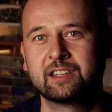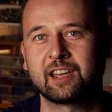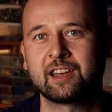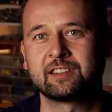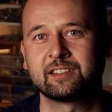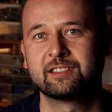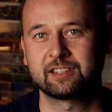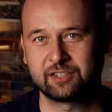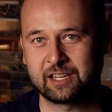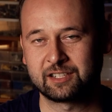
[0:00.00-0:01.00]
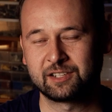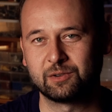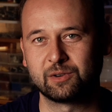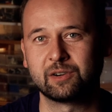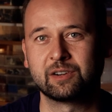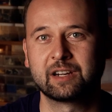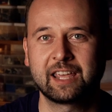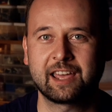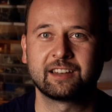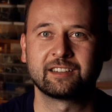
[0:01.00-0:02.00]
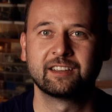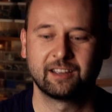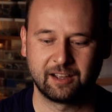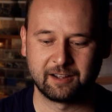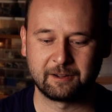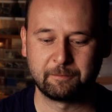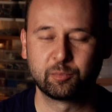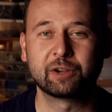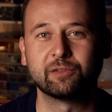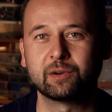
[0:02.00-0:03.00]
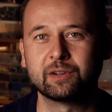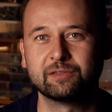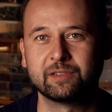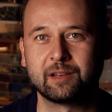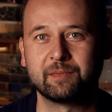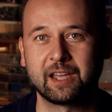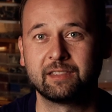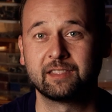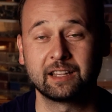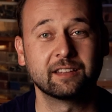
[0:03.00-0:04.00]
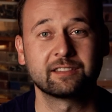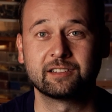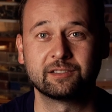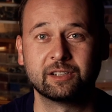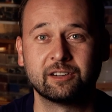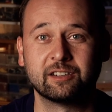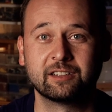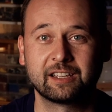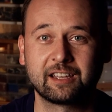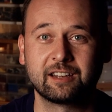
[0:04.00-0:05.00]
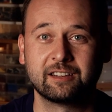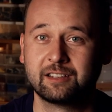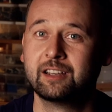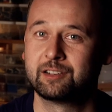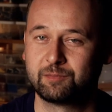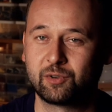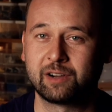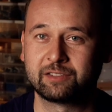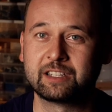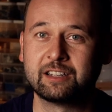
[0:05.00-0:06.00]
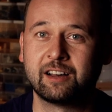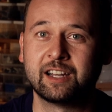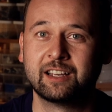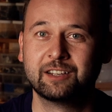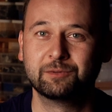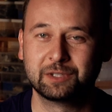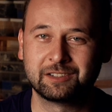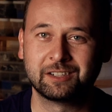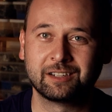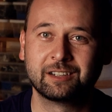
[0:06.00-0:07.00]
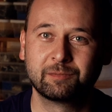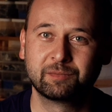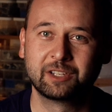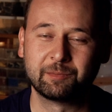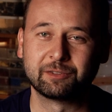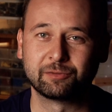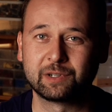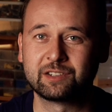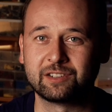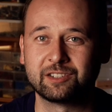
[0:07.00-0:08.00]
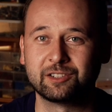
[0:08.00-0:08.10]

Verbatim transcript: can't suggest or can't uh, bring forward for them, and they listen to it all, and more often than not, we see it come to fruition